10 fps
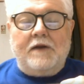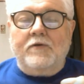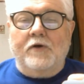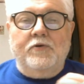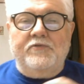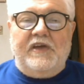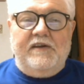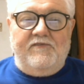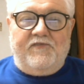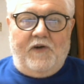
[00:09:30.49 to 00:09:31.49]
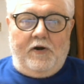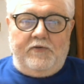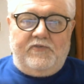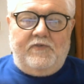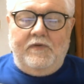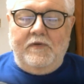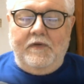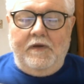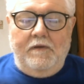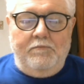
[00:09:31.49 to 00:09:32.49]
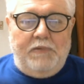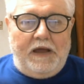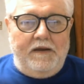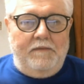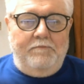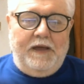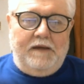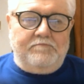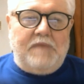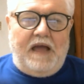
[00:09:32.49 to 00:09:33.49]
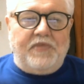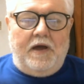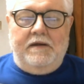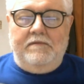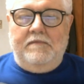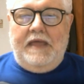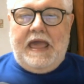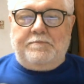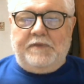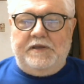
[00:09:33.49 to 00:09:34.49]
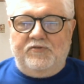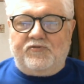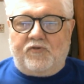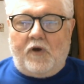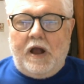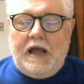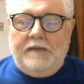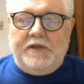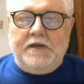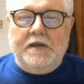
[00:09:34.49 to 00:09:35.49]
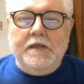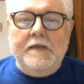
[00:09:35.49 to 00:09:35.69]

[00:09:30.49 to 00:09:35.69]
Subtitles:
don't know who said it first, but I thought it aptly described, and